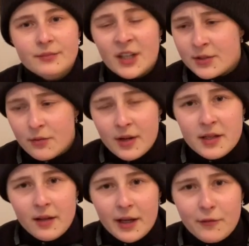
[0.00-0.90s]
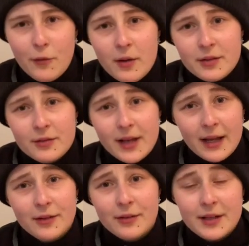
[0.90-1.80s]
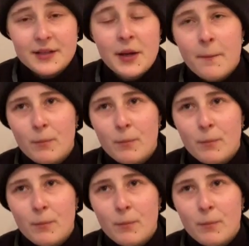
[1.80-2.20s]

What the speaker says: That's already like 400 calories.